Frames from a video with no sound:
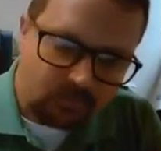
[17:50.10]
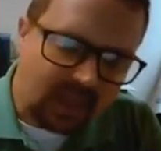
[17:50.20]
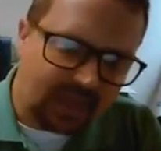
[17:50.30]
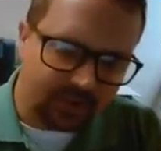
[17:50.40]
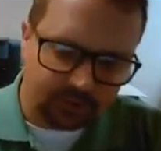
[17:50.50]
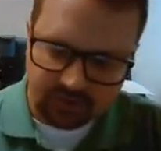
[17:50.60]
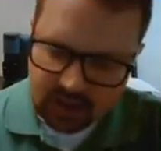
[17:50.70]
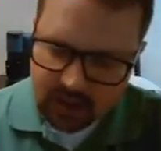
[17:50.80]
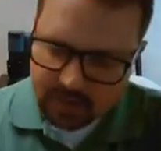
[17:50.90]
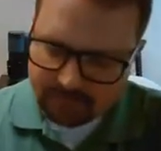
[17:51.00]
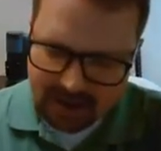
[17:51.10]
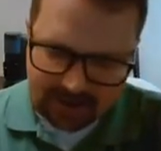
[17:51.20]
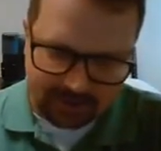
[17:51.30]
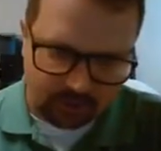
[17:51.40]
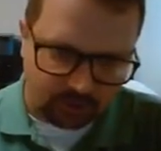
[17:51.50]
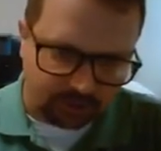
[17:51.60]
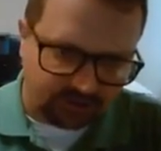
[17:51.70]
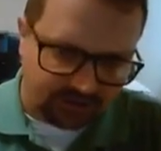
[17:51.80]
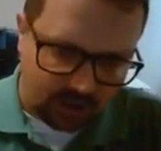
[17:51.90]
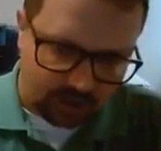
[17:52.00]
And those binders
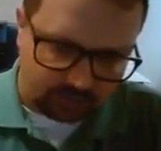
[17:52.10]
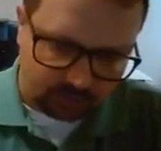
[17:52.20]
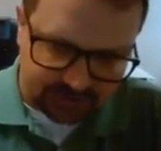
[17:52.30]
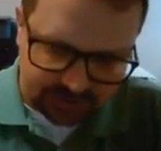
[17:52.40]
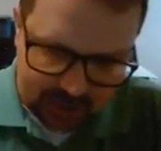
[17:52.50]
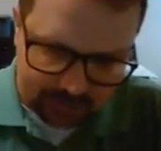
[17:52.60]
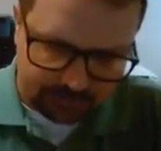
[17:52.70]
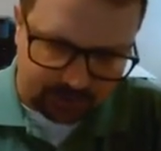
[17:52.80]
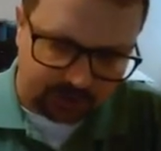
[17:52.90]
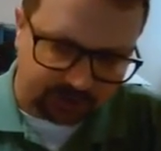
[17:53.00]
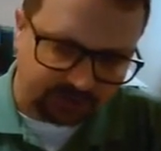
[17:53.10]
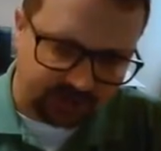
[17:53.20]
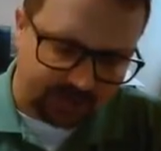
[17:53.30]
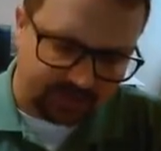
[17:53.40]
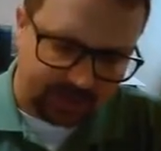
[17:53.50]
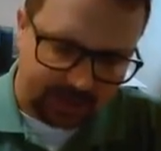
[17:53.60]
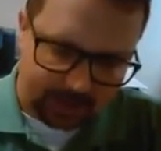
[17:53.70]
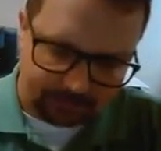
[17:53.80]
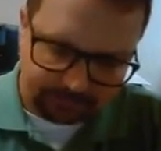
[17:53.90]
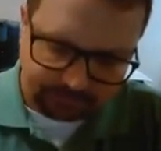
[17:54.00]
and those receptors and the
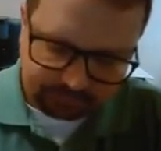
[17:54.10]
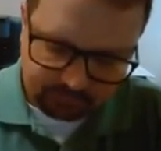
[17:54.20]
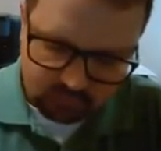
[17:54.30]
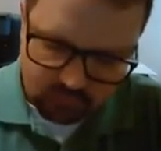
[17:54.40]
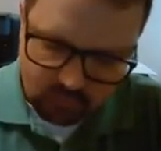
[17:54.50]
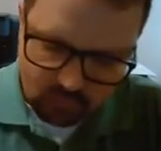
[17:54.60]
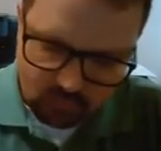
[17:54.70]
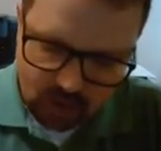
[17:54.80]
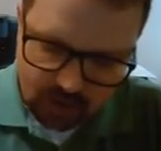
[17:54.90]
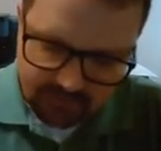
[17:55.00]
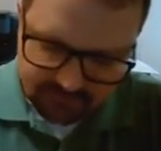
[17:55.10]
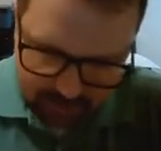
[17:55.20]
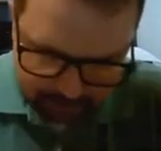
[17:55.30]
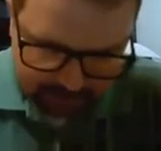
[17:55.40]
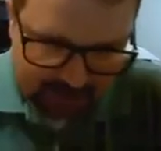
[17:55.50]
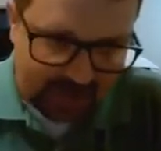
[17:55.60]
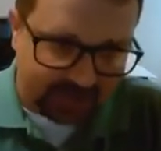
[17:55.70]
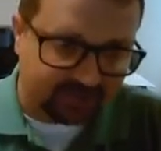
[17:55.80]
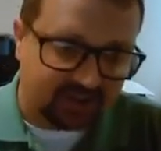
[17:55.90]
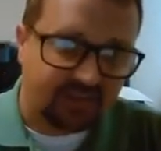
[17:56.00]
fimbriae
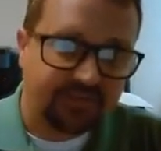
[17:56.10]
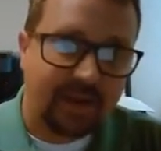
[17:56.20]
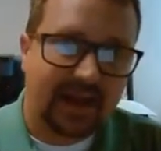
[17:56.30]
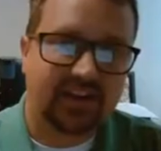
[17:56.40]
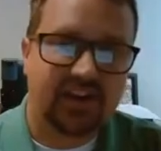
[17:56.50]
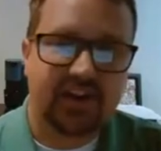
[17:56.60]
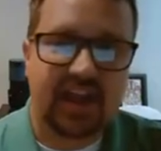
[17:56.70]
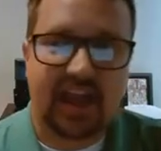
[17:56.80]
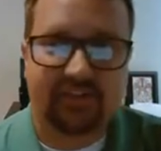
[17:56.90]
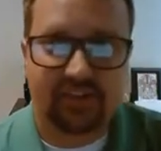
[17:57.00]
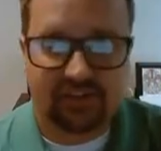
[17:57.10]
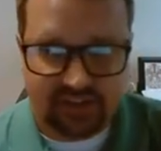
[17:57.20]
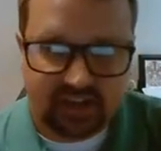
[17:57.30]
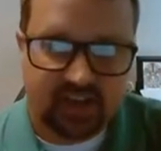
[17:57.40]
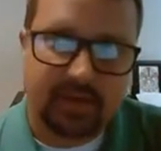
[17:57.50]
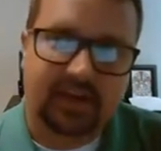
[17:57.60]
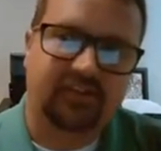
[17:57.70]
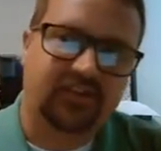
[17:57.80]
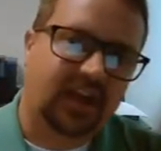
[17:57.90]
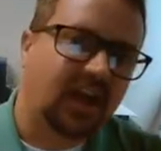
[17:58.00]
and stuff, bacteria have to stick to you, make you
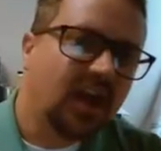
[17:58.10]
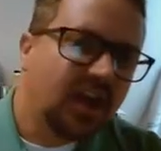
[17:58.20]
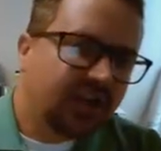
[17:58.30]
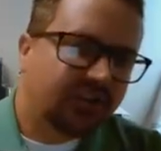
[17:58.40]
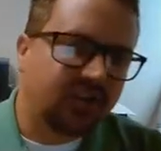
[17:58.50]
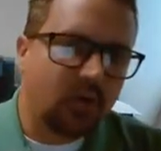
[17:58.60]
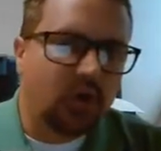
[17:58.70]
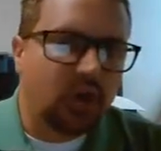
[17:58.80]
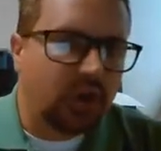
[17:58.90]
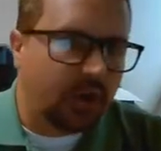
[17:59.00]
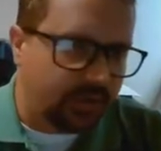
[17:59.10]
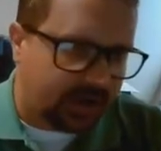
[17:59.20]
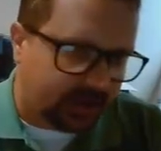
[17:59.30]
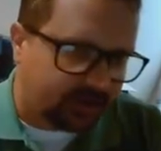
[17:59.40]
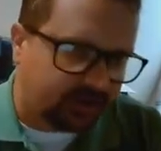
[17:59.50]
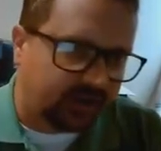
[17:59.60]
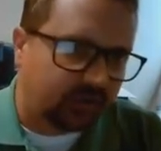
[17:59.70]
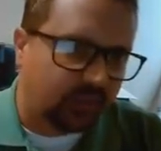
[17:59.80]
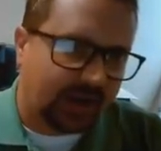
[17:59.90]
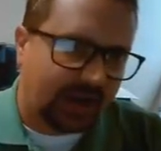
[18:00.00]
sick. So agglutination is
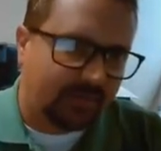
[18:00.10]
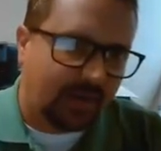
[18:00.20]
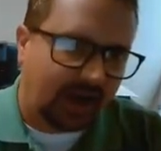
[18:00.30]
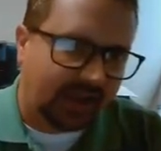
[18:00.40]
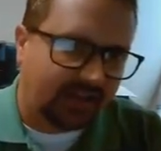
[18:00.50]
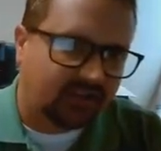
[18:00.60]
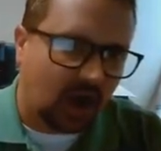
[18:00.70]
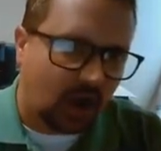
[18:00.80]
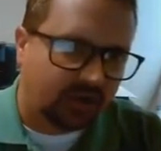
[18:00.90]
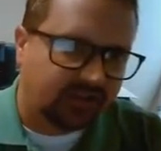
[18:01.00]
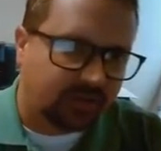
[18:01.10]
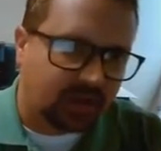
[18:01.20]
when antibodies cause them to